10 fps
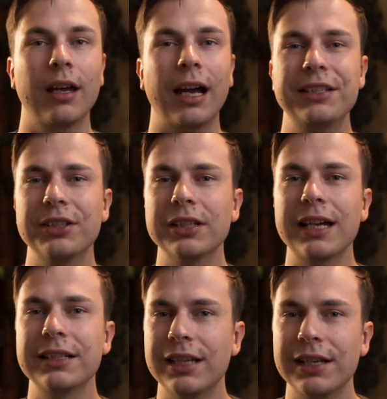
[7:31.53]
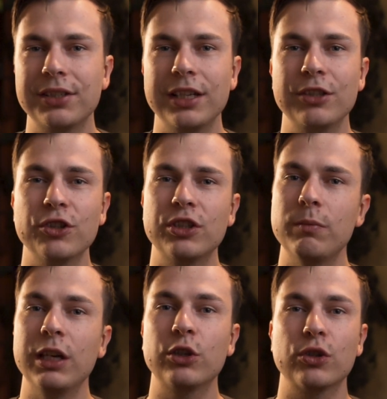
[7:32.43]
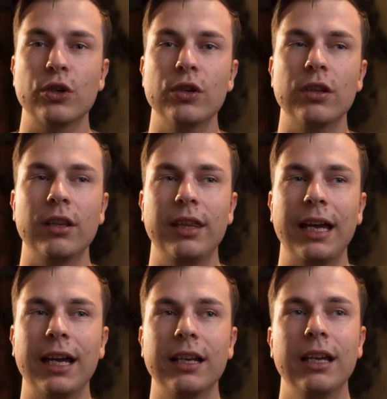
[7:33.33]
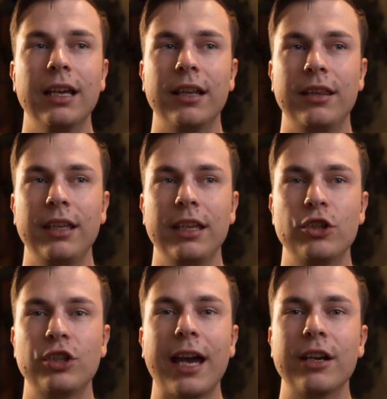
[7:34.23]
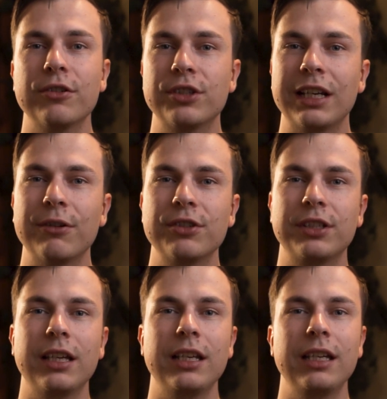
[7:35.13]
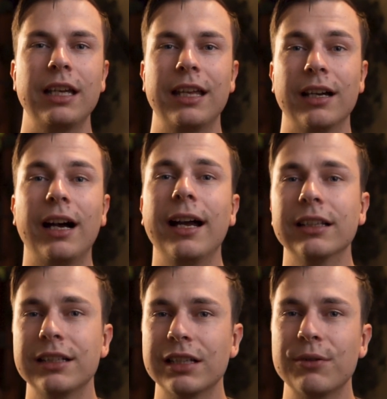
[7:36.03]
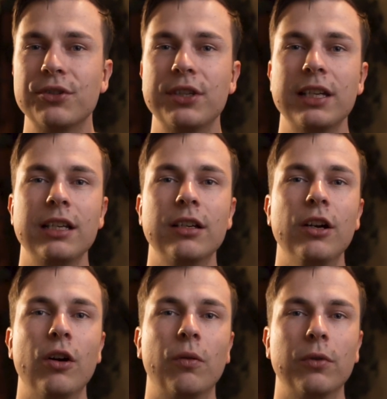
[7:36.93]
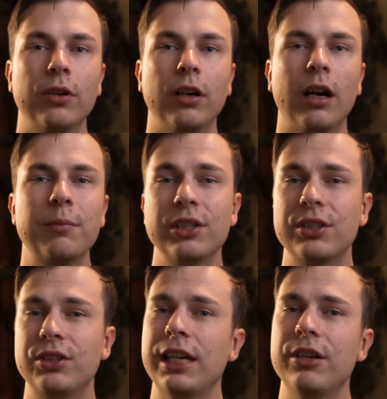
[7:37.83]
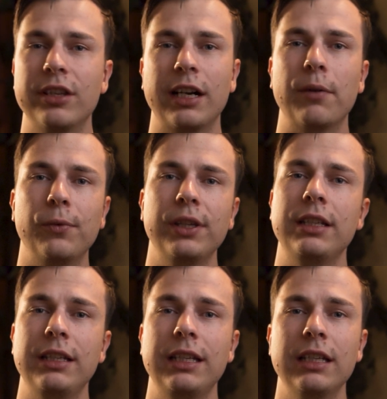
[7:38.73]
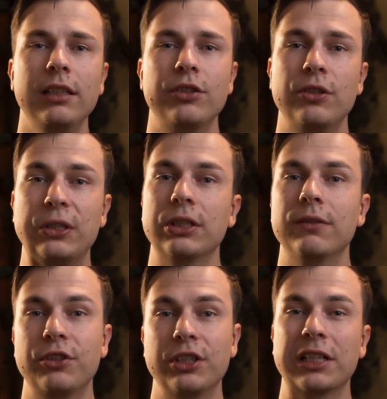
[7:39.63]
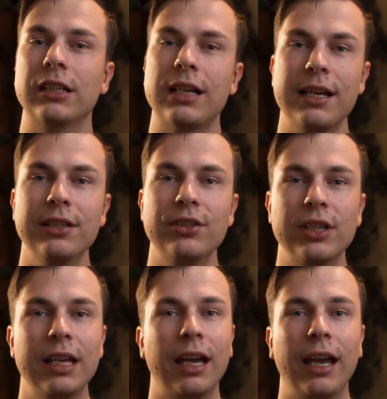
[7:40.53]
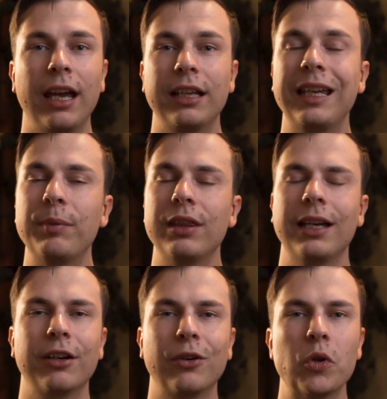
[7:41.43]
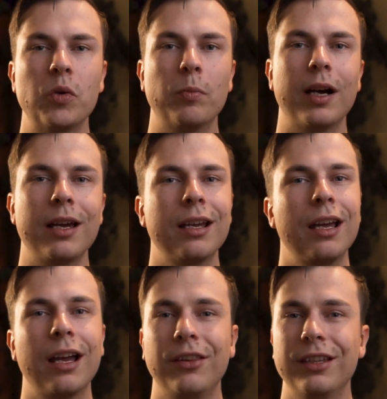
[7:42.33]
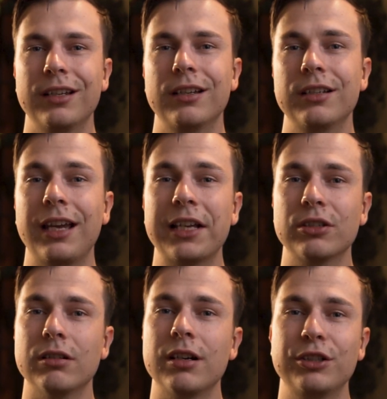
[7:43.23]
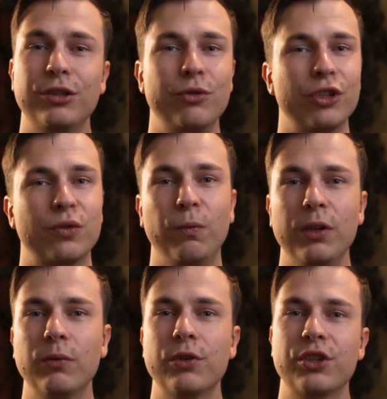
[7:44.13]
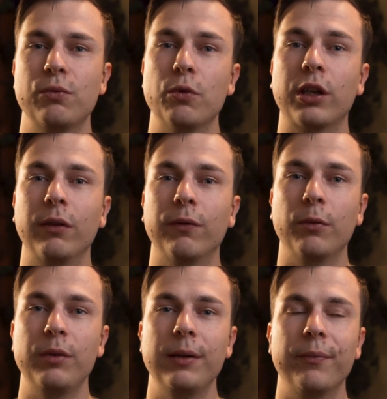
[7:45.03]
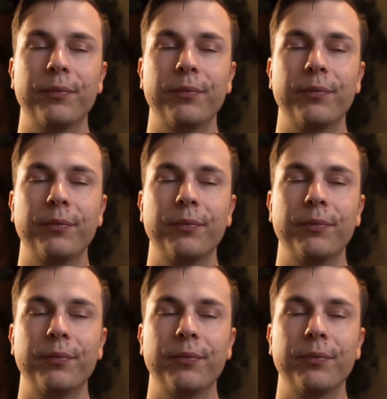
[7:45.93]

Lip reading: I did a lot of testing just to make sure that the shadows that I was getting and the highlights I was getting were up to the standard that I really needed to deliver to the clients, and keeping that goal in mind, the S-Log2 just really wasn't working for me.